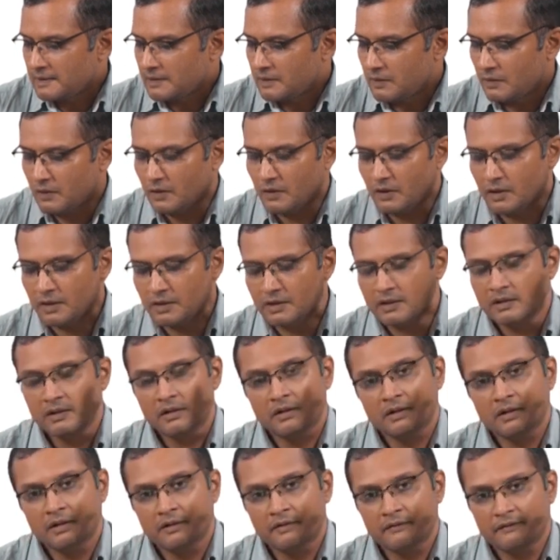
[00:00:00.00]
All
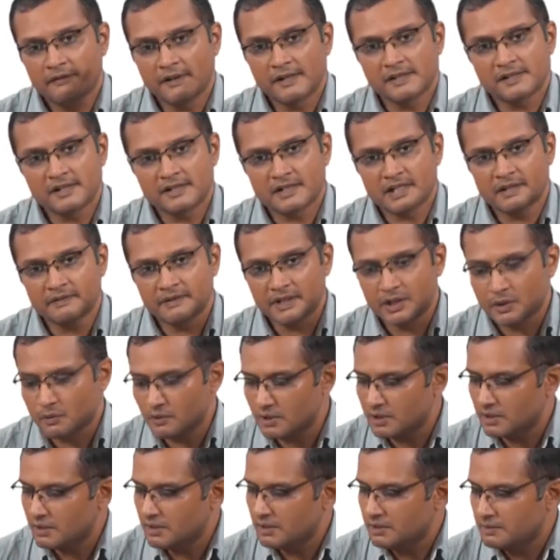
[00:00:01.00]
faces have
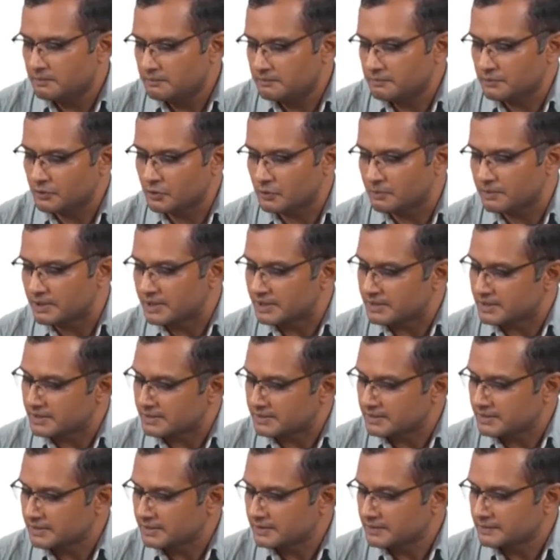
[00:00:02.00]
equal
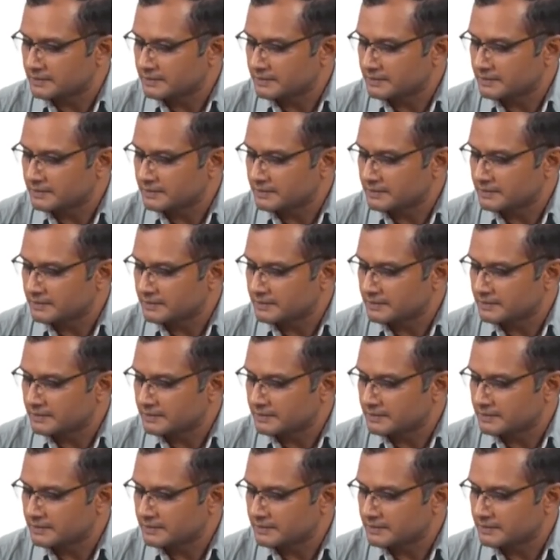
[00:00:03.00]
probabilities.